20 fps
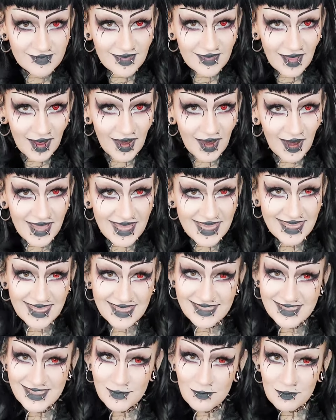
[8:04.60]
I like
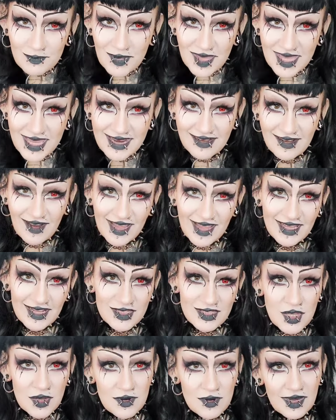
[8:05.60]
it being like a
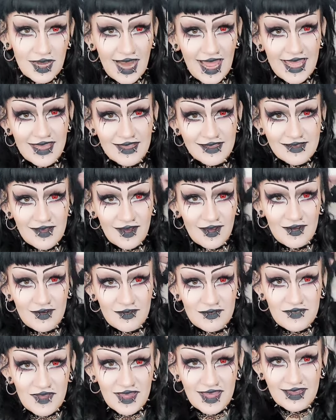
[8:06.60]
two-layered kind
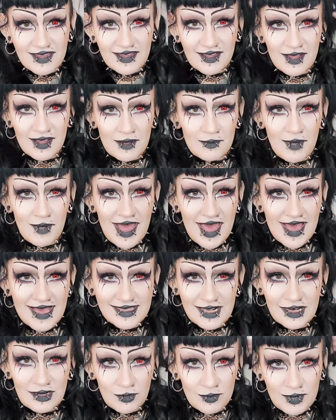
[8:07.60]
of thing. My hair's
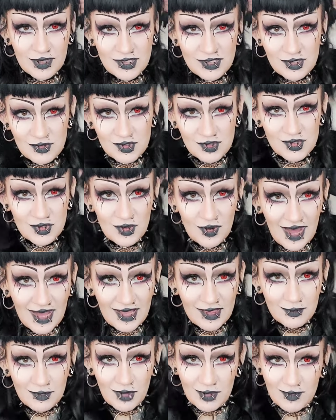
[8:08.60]
a little bit too short at
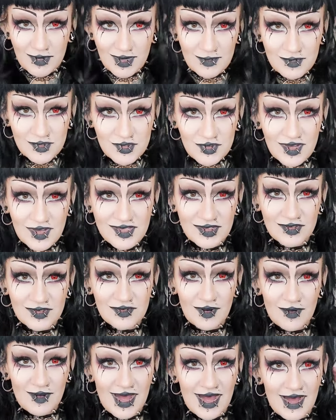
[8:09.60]
the moment. I'm trying to
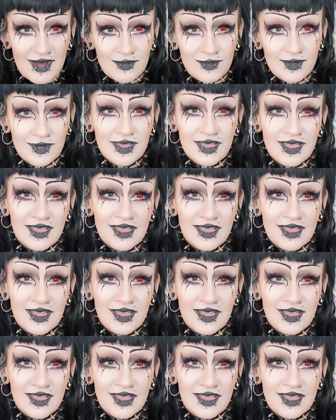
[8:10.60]
grow it out.